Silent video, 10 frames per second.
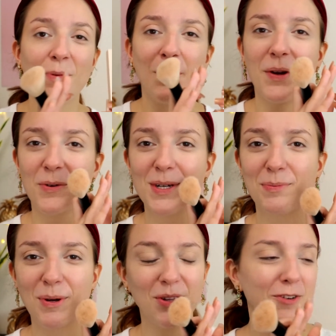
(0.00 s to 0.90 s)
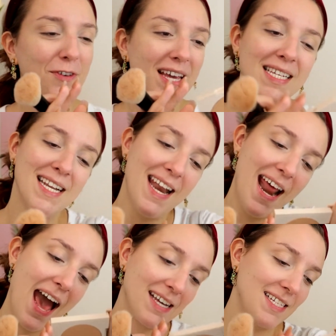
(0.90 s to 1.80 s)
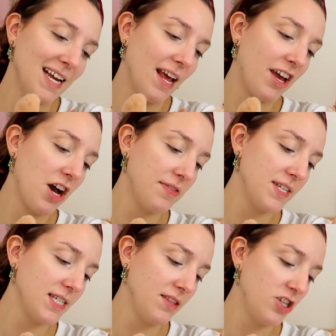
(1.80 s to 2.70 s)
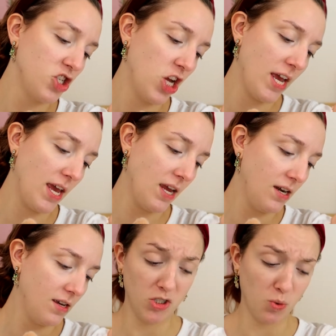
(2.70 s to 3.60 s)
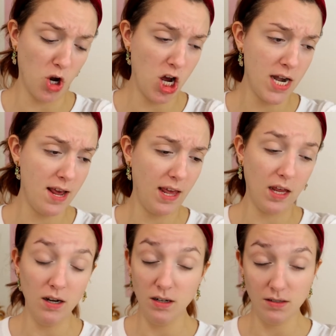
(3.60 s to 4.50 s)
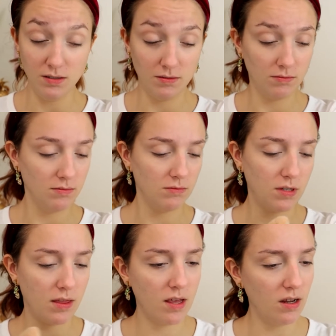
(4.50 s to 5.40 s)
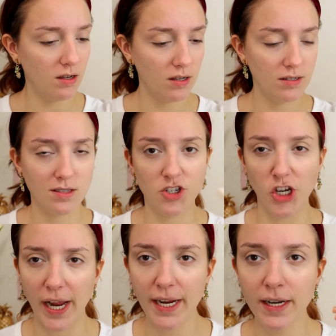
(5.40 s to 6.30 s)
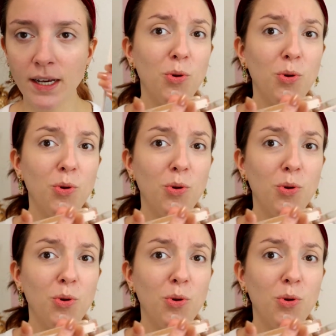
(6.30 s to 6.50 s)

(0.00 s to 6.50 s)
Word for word: is what we are going to put on the face next, and I got this in the shade Drawn In, I think is the shade.